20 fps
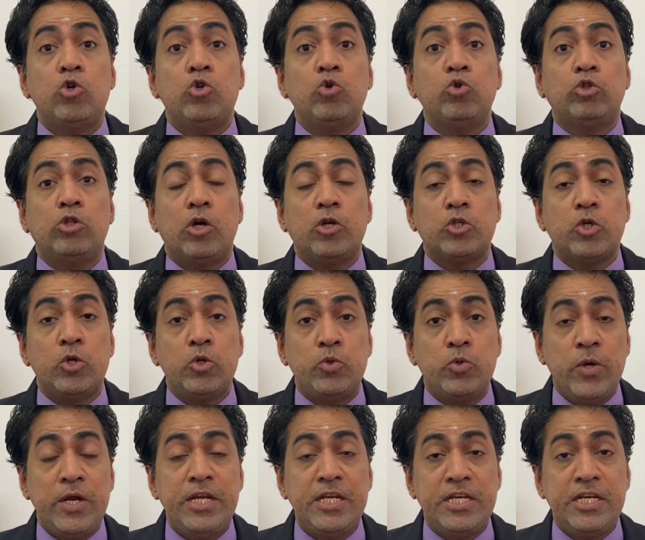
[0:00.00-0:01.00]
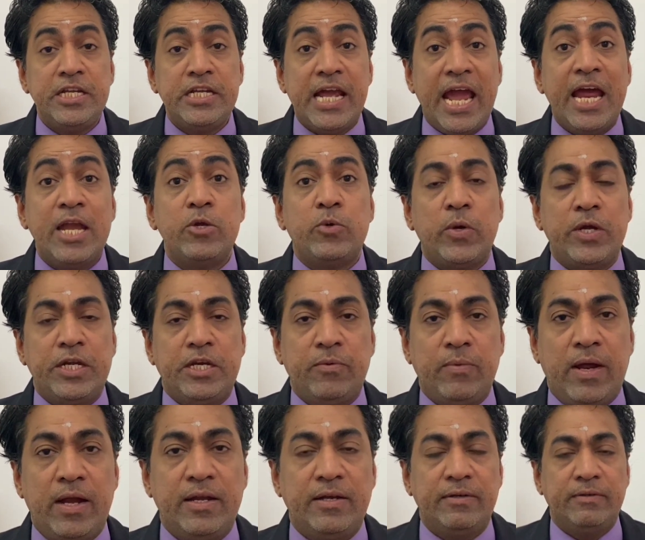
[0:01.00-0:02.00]
2020 and
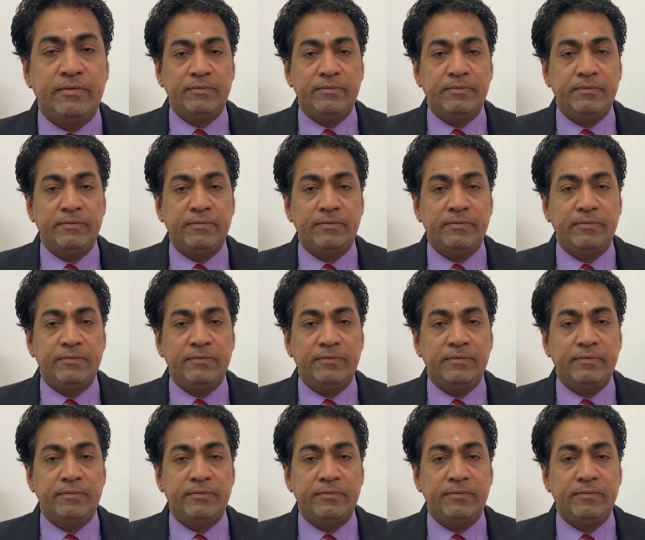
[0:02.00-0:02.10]
21.